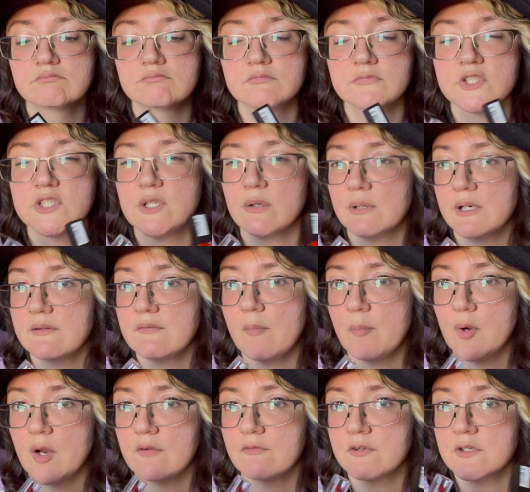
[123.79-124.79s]
don't have a
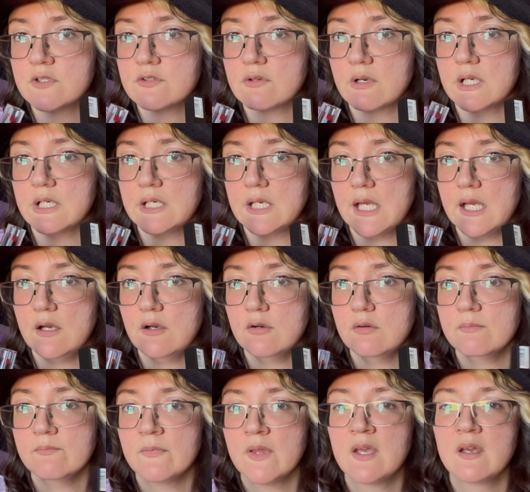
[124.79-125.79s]
preference right
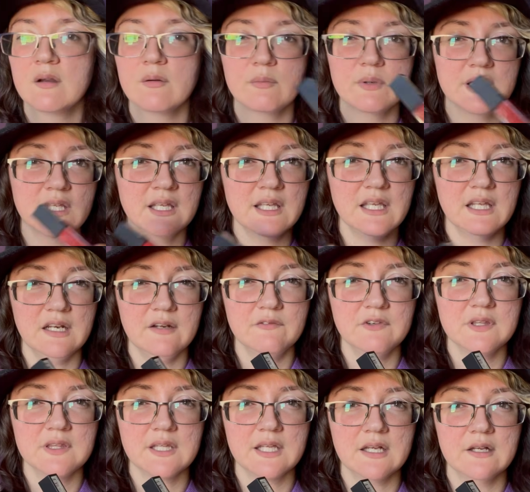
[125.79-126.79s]
now. We can get
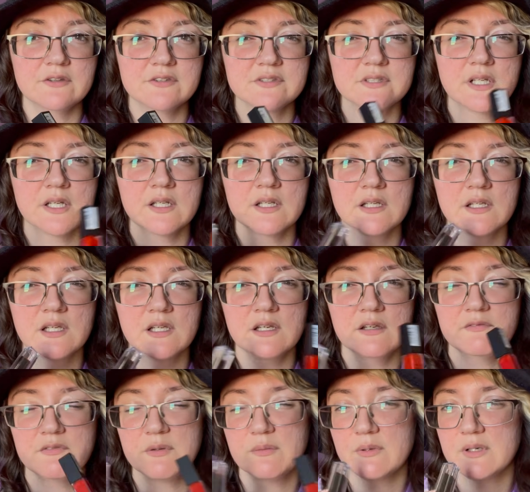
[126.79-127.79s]
everything else done, and then
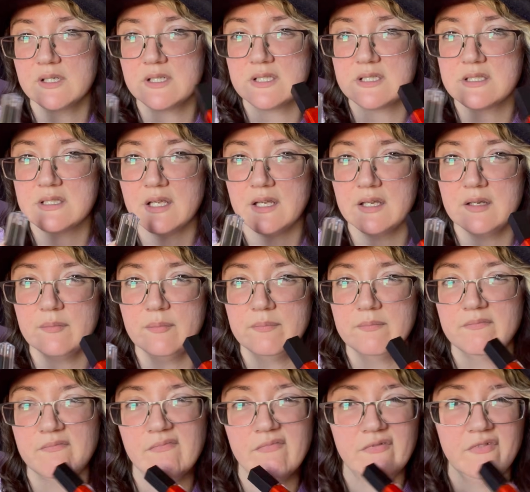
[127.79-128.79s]
if you want to decide
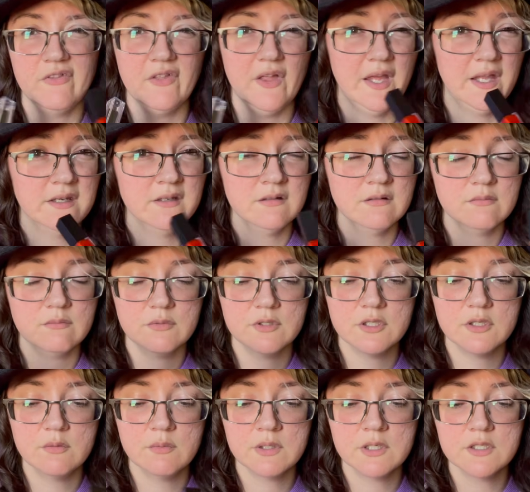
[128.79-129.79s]
then what
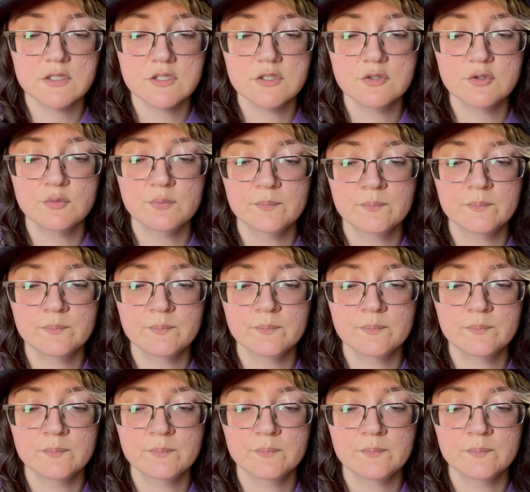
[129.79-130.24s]
you want to do,